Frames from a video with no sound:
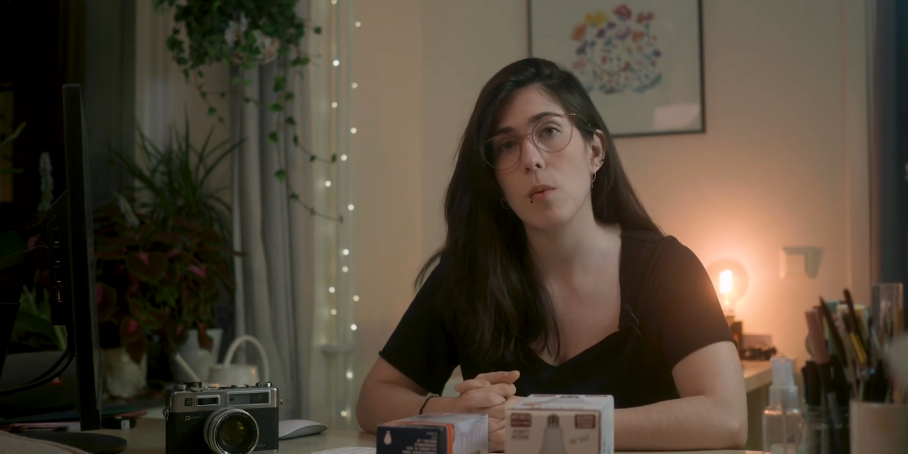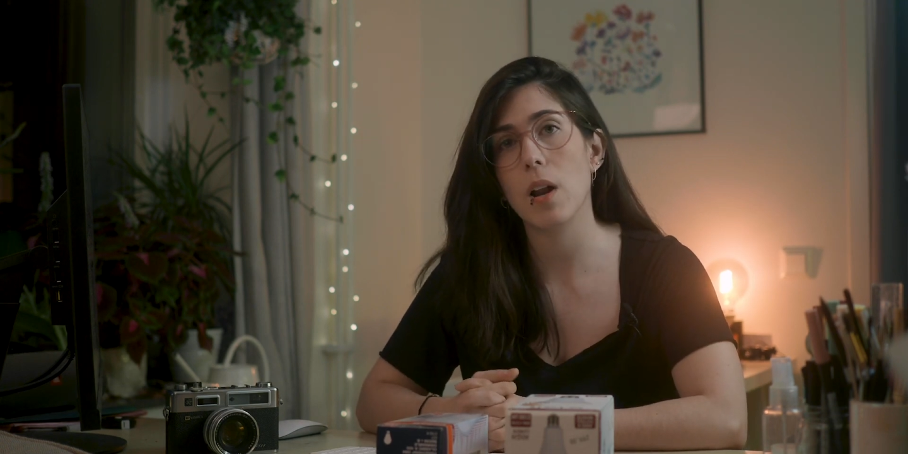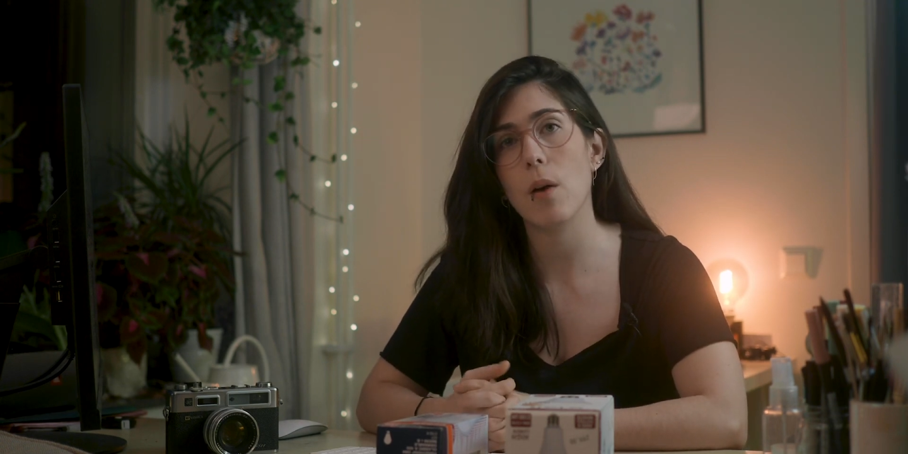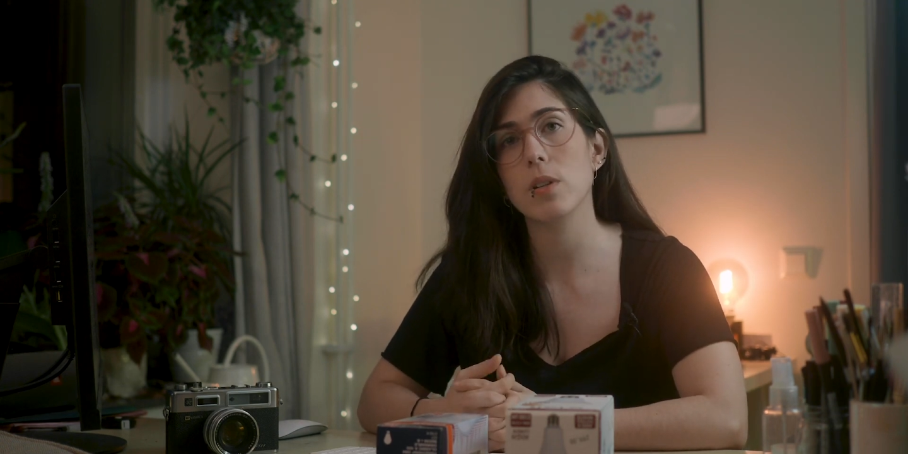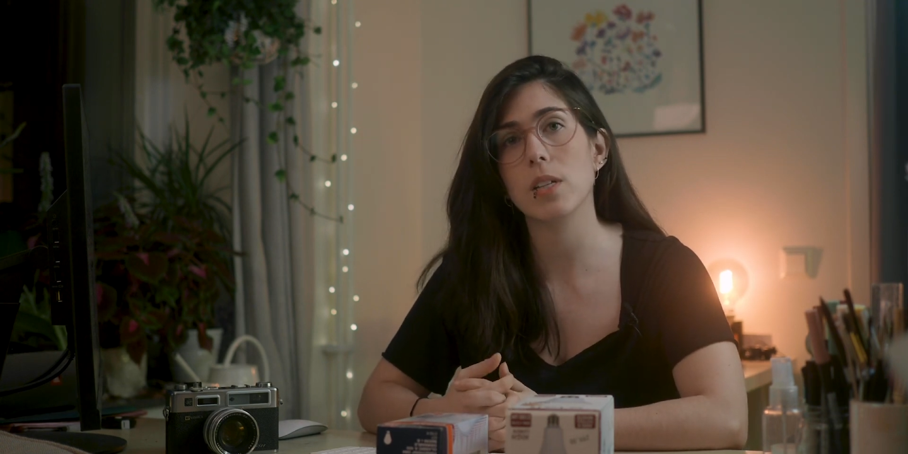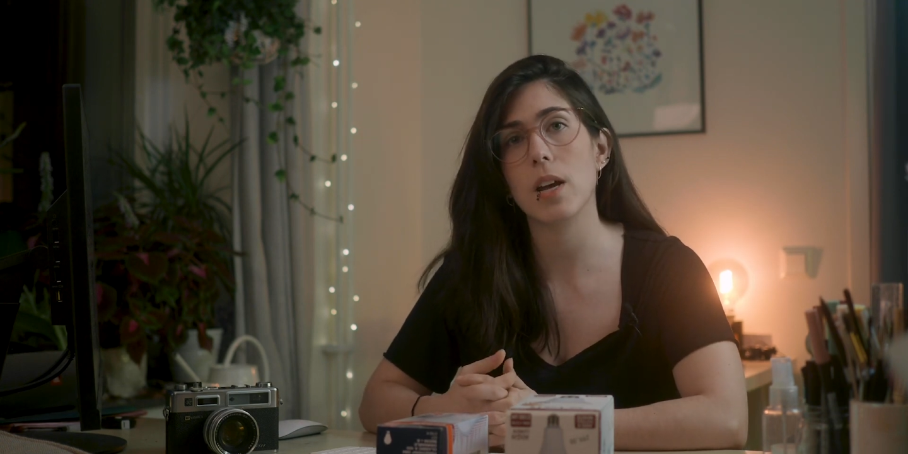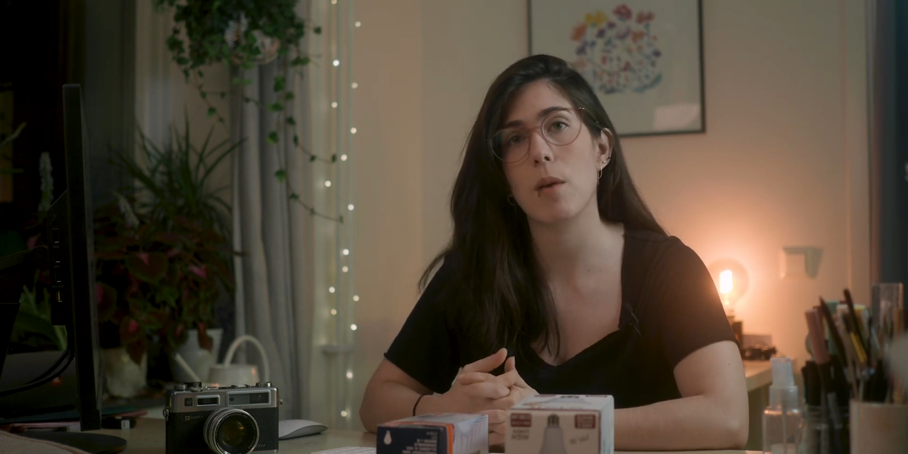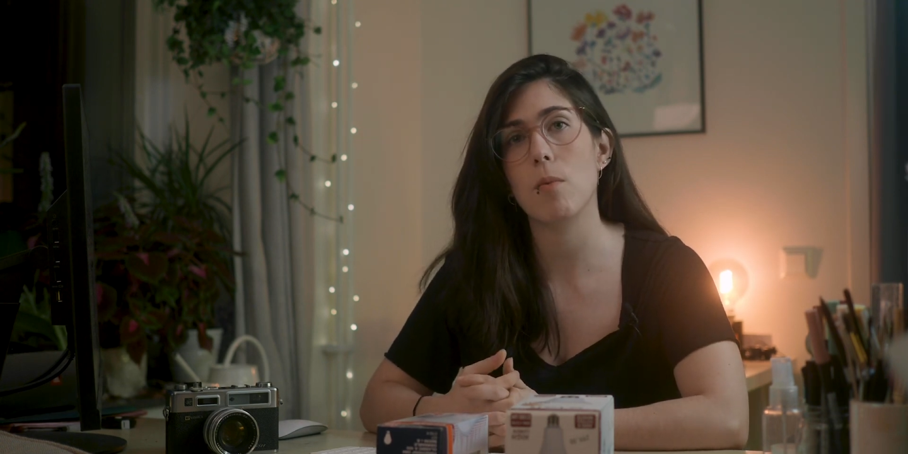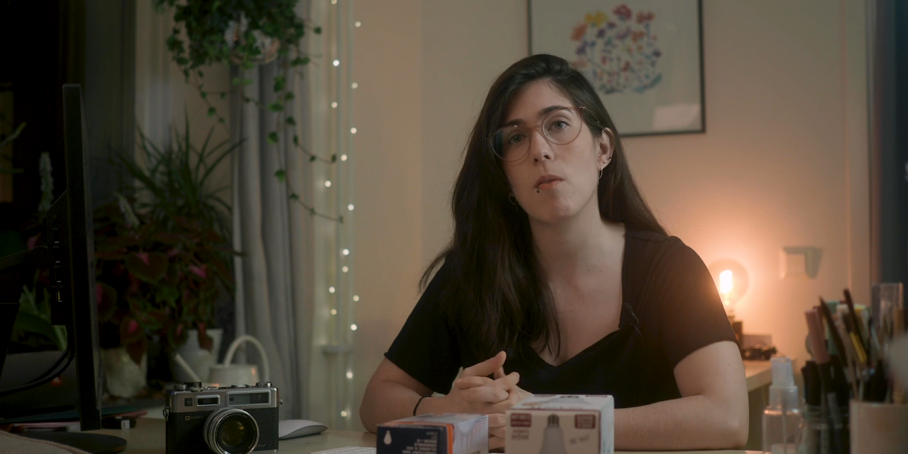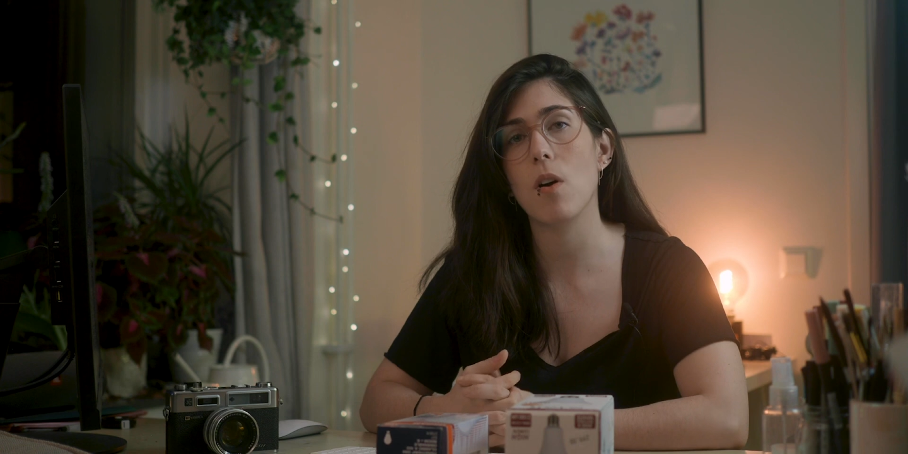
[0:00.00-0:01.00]
Well, I would say
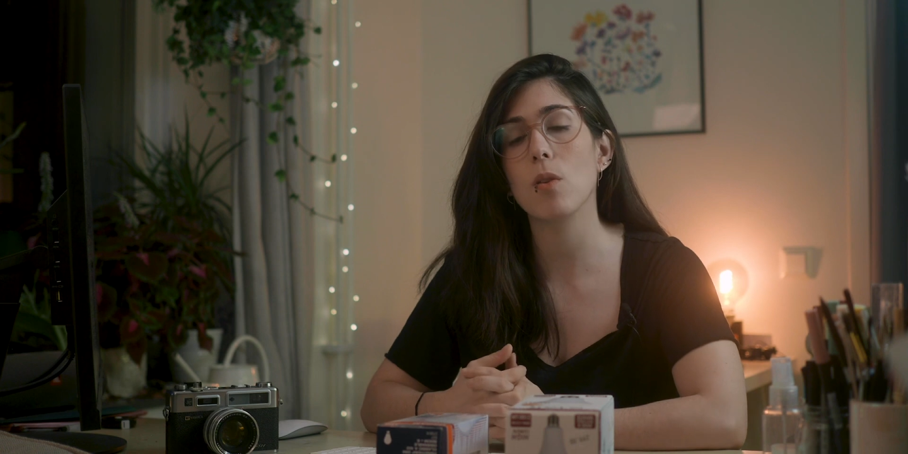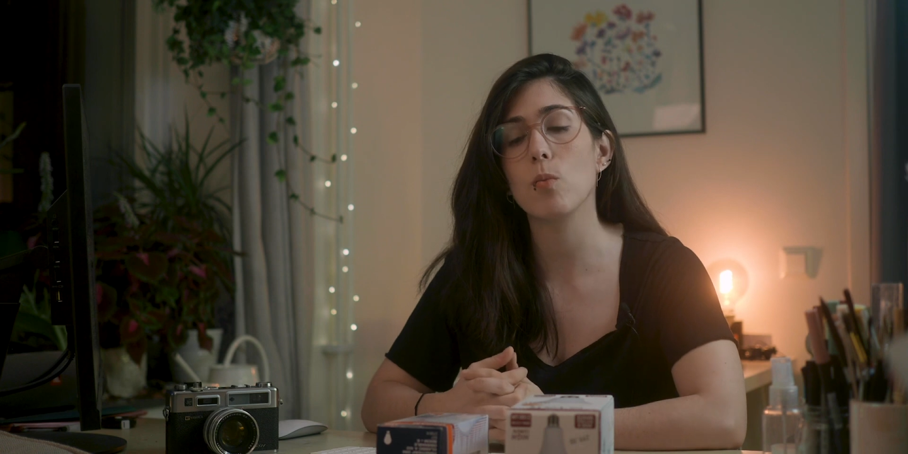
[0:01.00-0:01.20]
above all,